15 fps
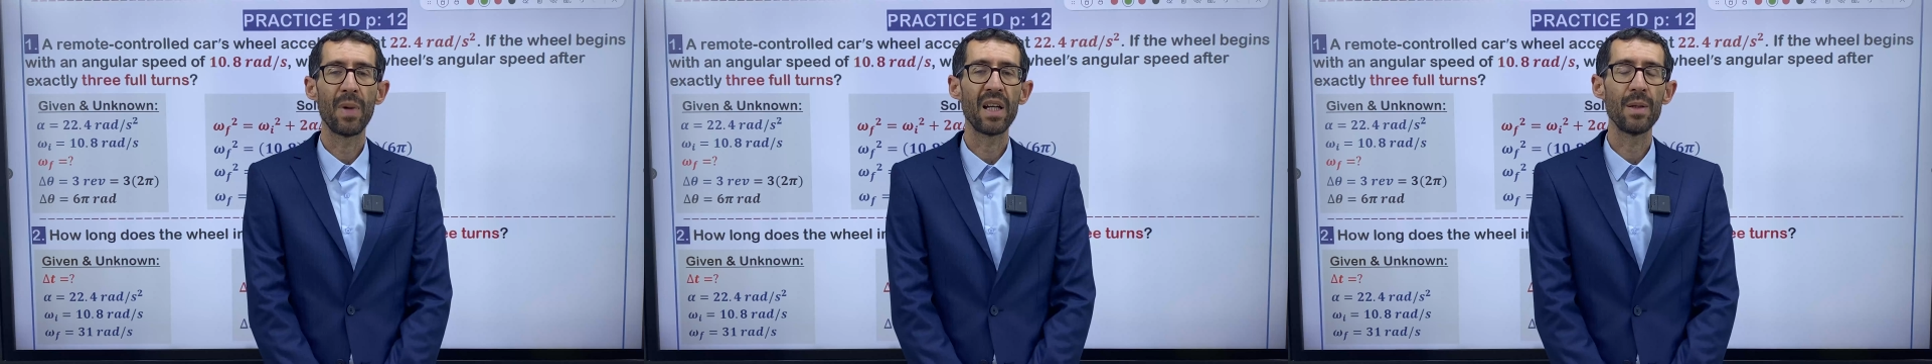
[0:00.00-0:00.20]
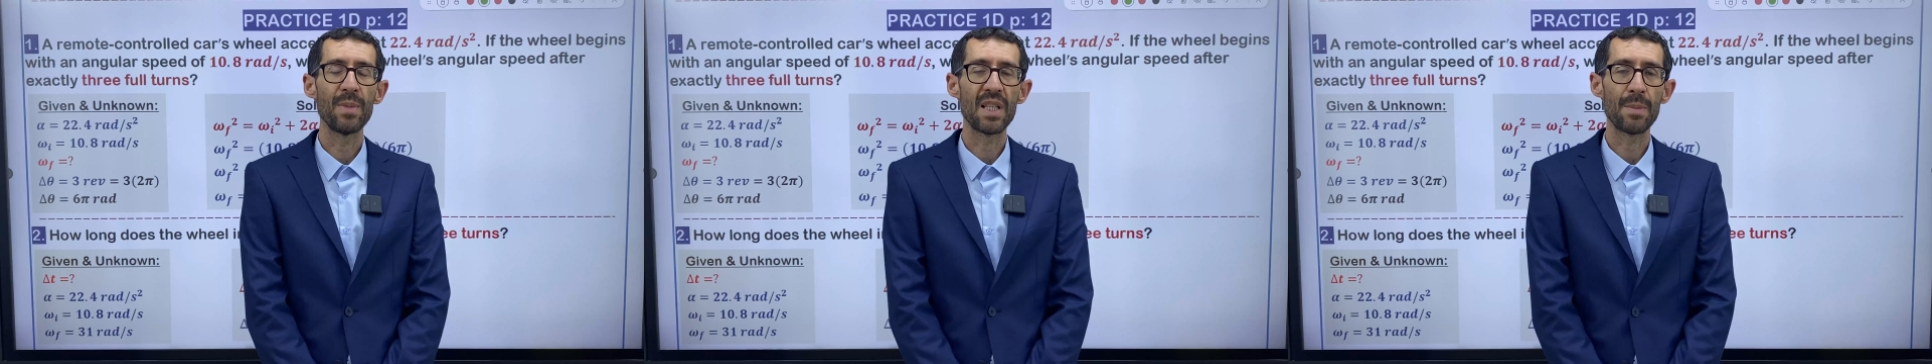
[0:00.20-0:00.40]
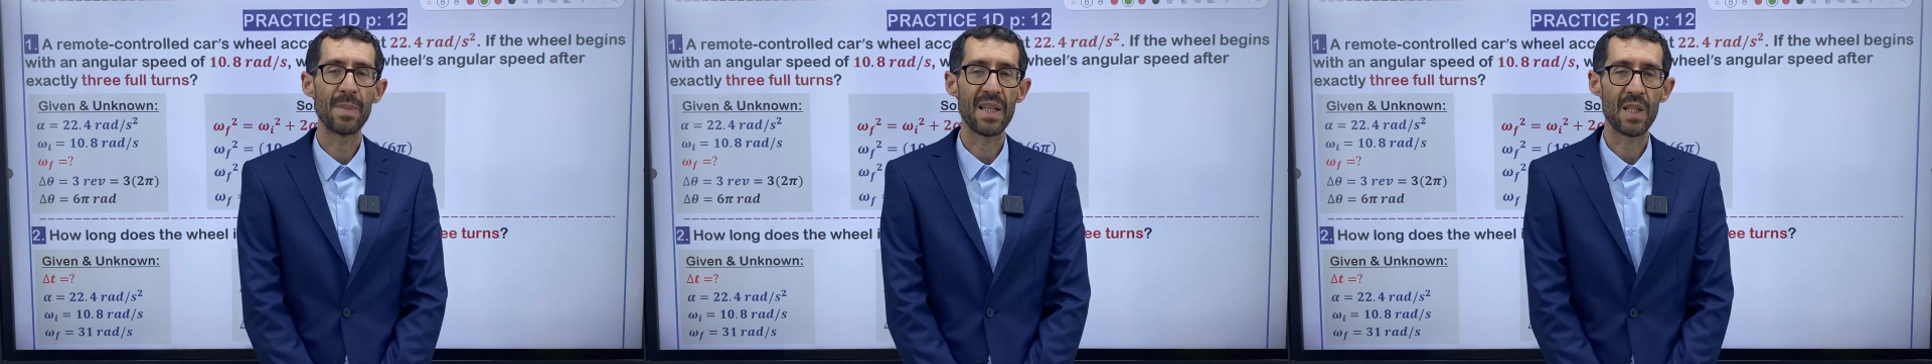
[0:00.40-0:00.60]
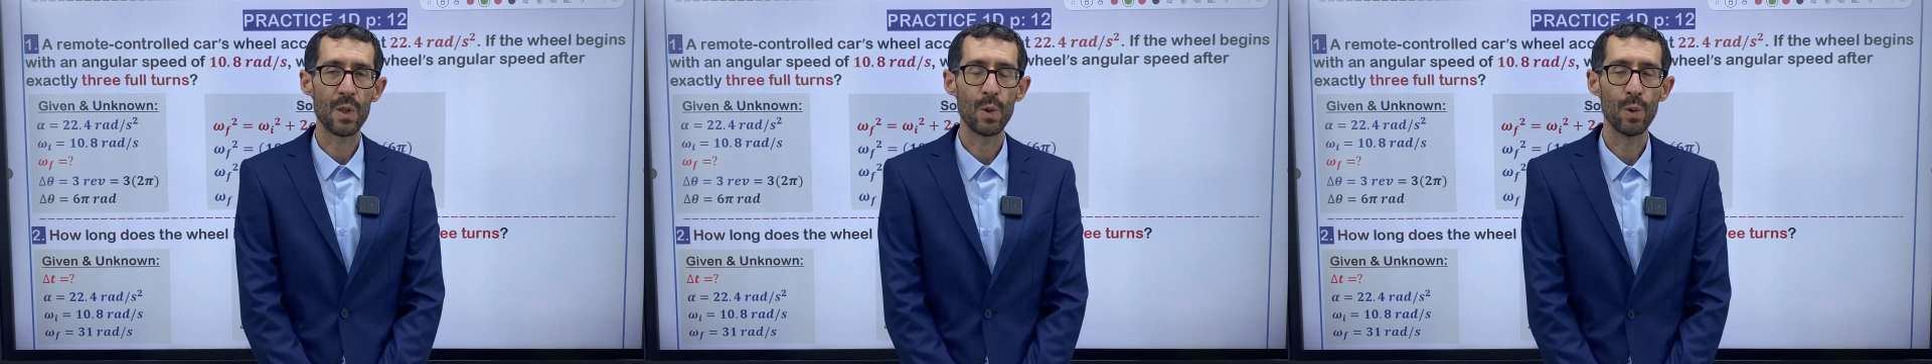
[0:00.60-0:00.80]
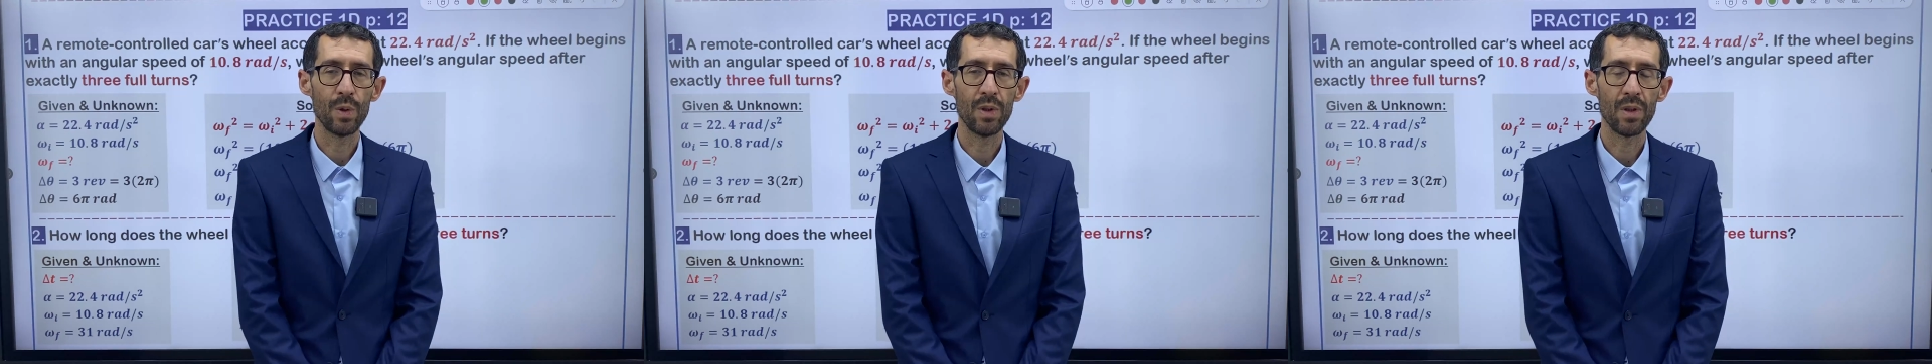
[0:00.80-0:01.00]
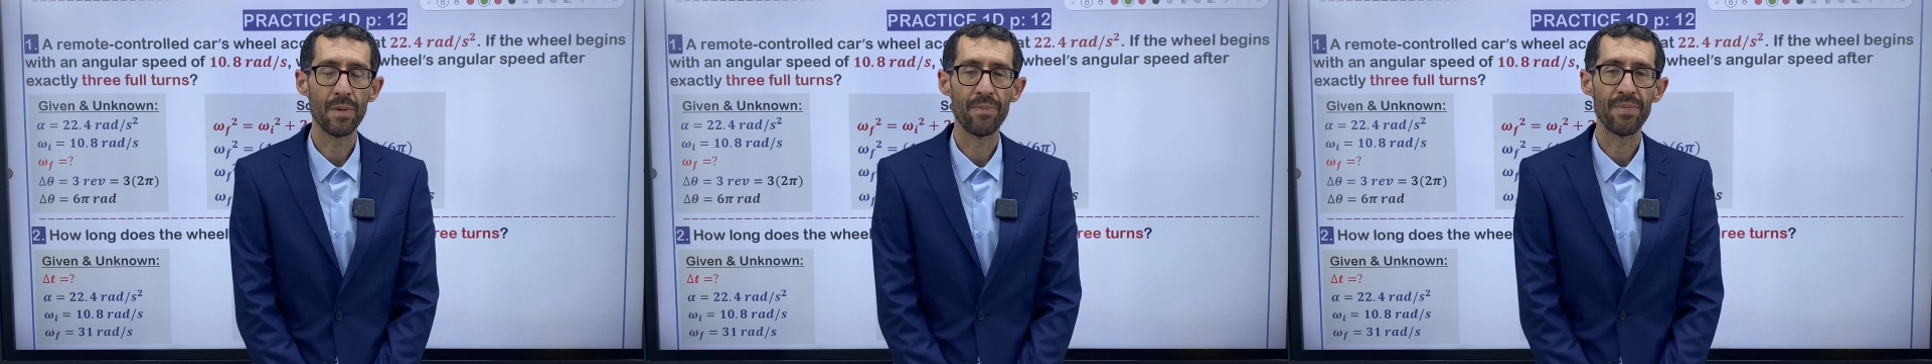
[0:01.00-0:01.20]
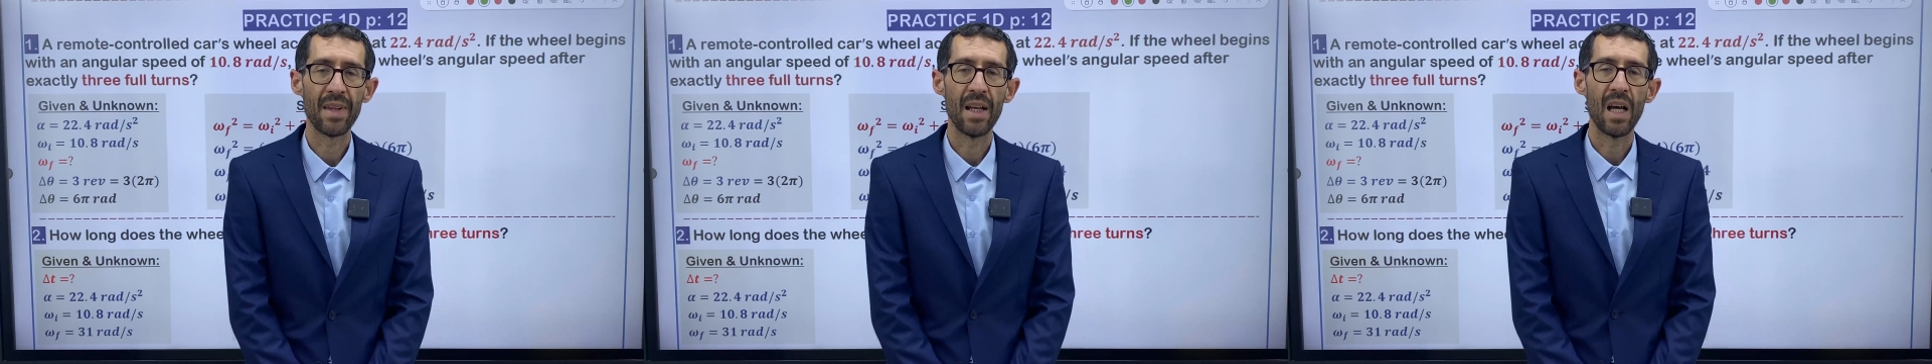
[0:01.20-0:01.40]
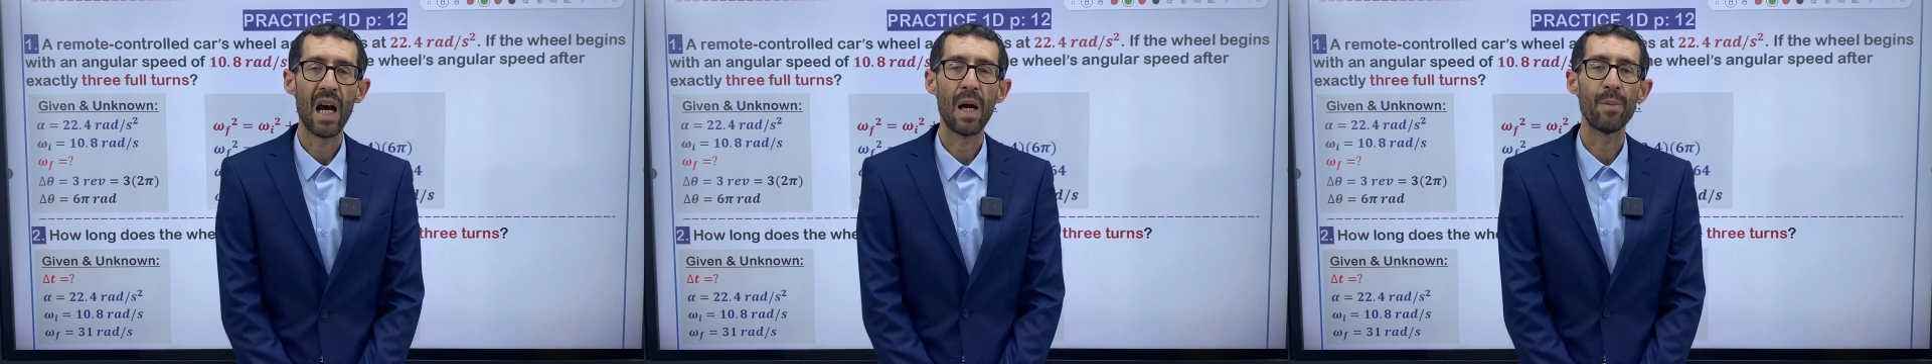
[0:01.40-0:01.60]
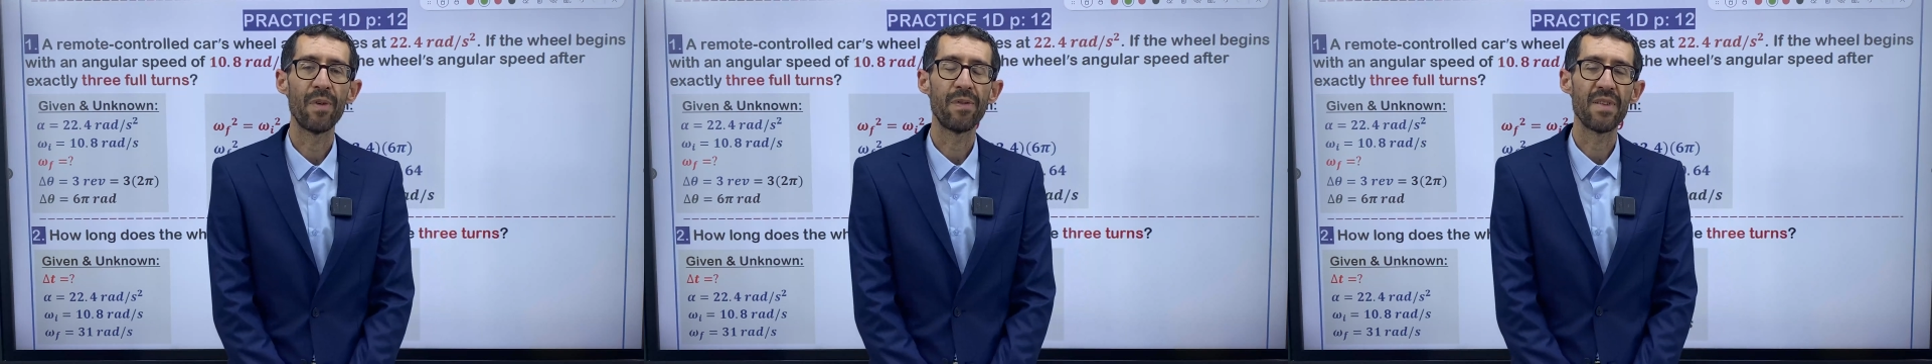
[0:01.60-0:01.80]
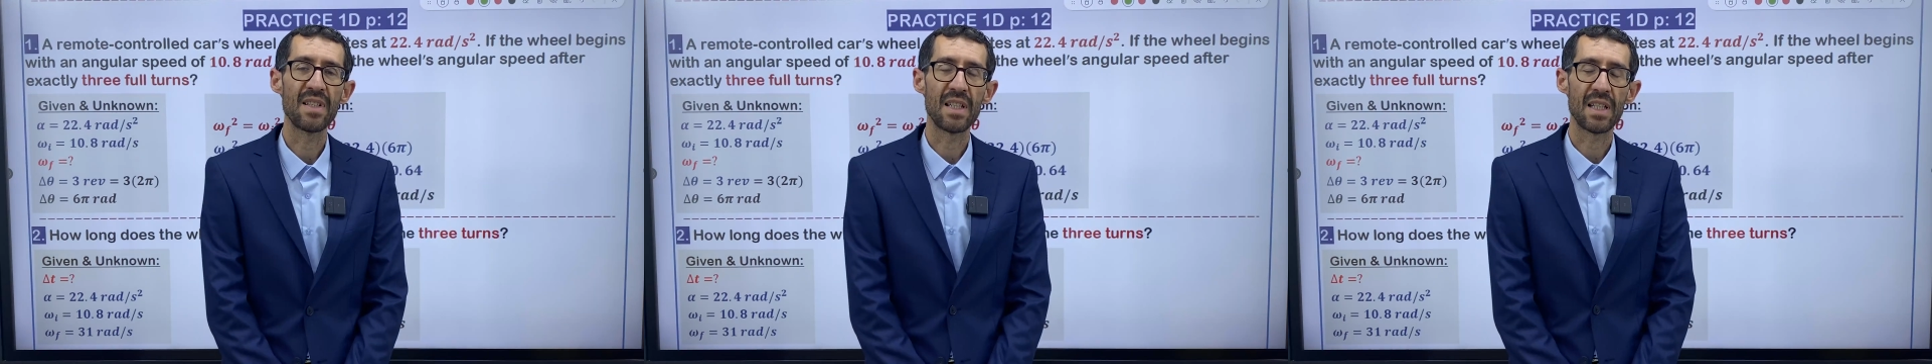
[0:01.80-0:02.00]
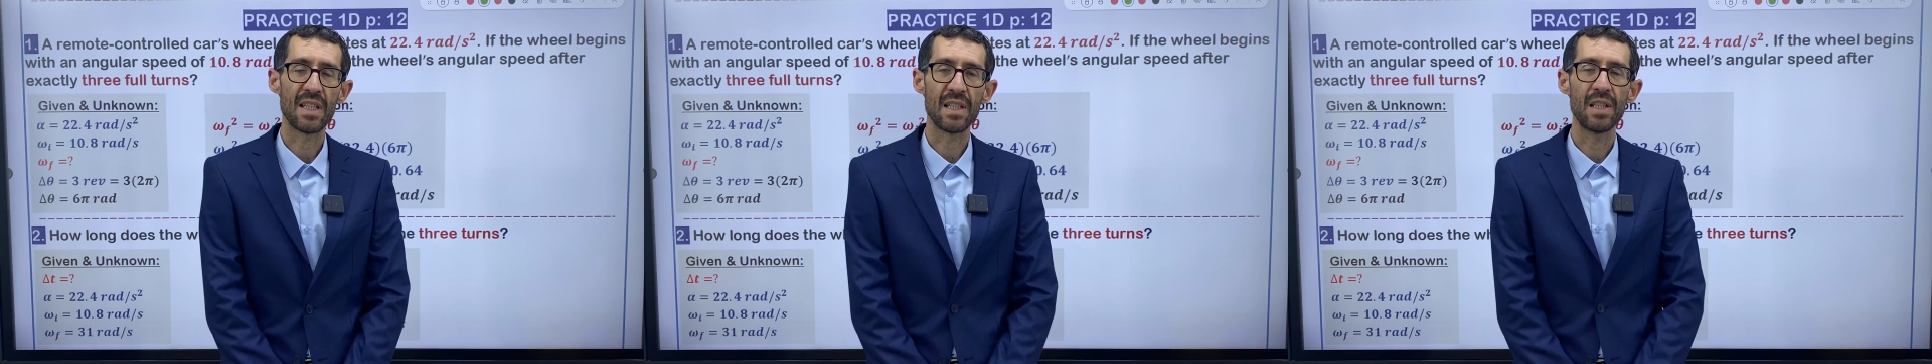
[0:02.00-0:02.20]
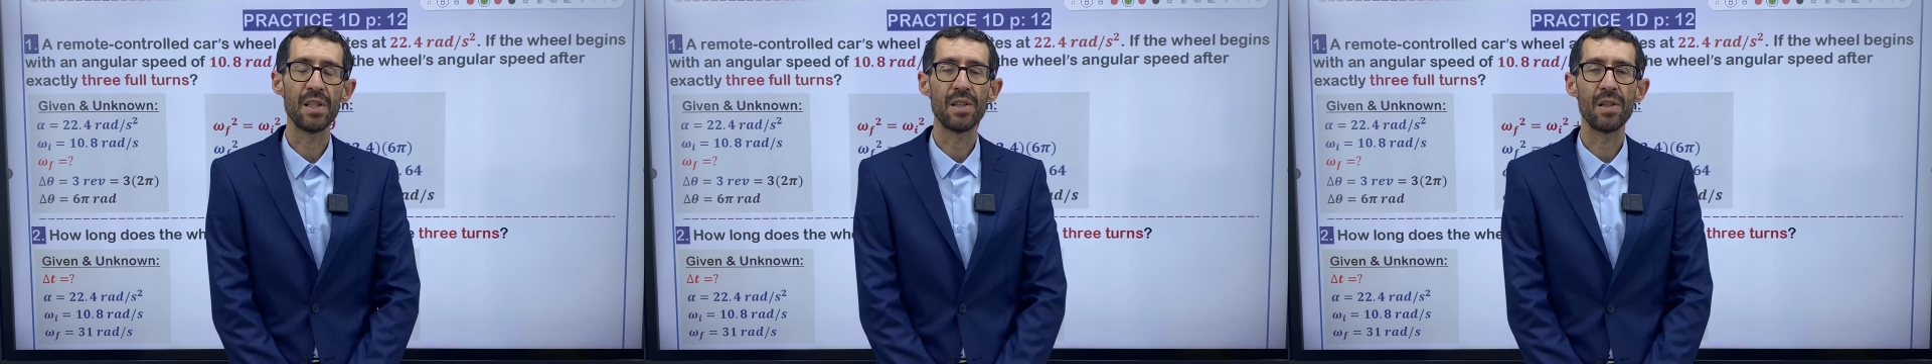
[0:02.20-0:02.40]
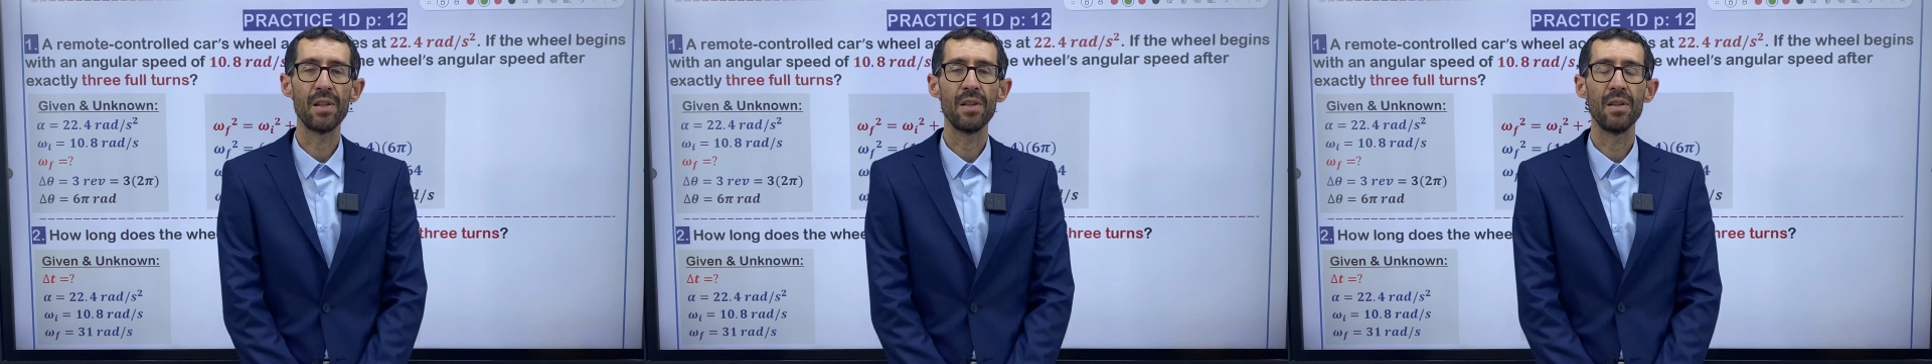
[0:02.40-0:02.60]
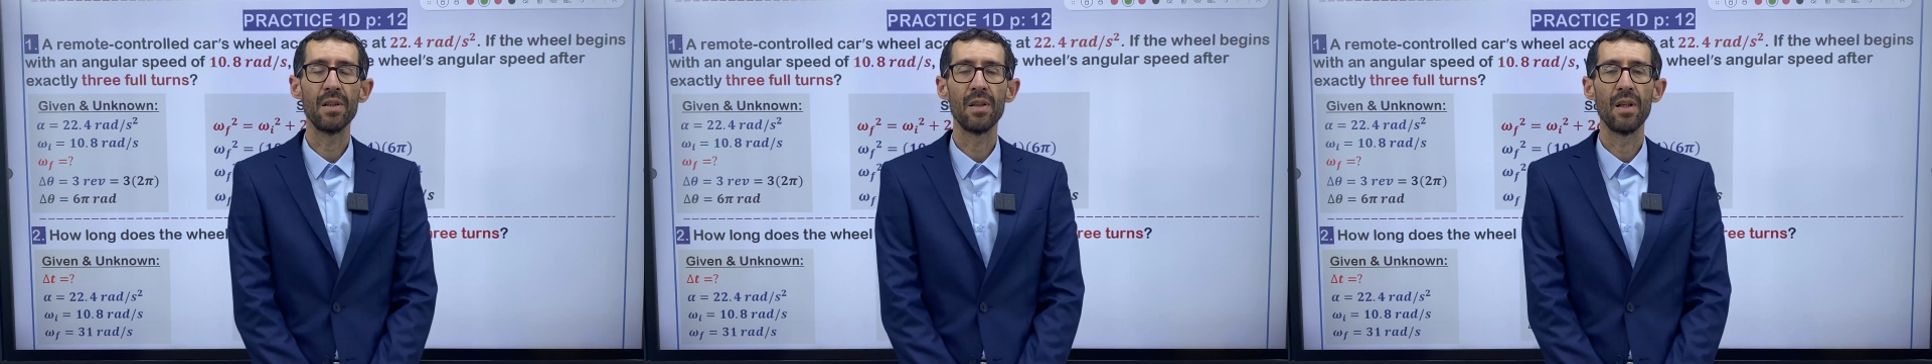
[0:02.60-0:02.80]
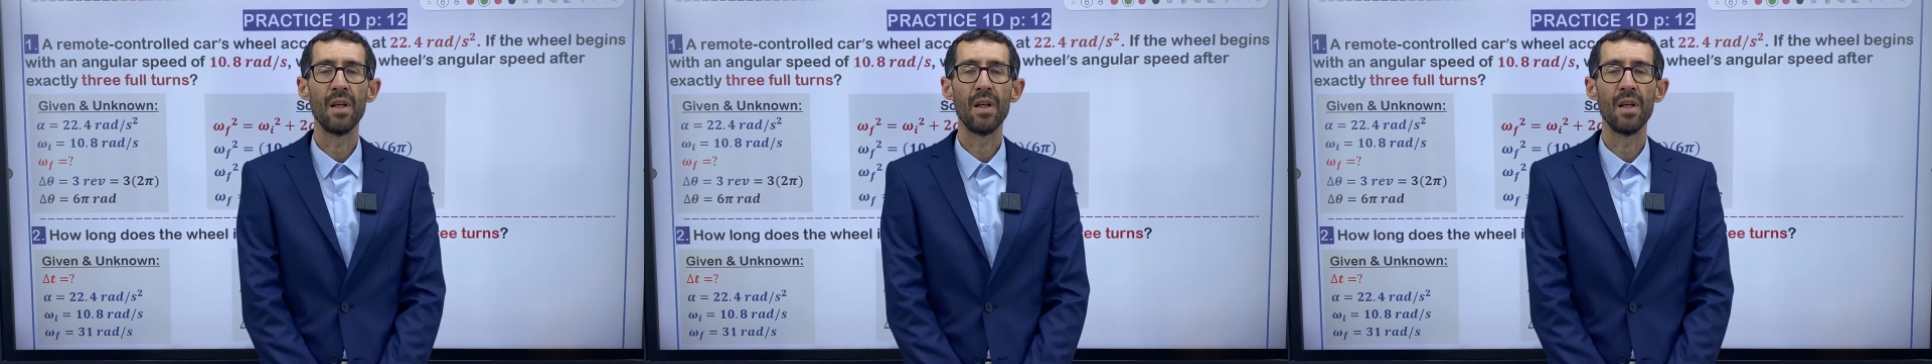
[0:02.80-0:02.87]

My name is Masoud. I'm a physics teacher.